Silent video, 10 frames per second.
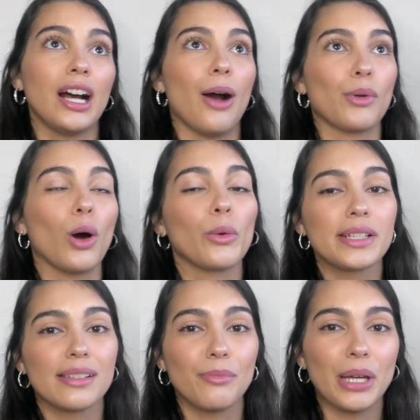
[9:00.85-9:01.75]
I would
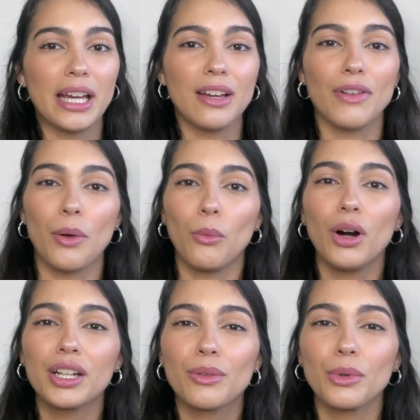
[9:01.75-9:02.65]
always debate if I
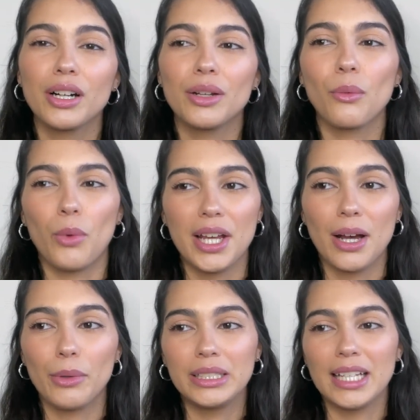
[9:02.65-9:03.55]
wanted one, when I
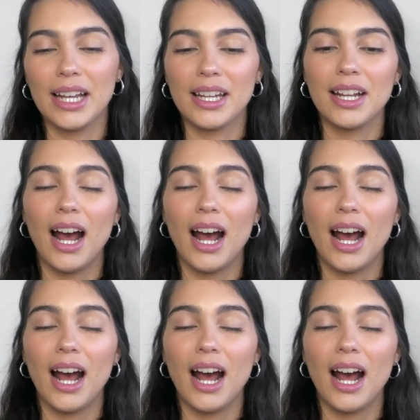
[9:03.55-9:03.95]
would get it.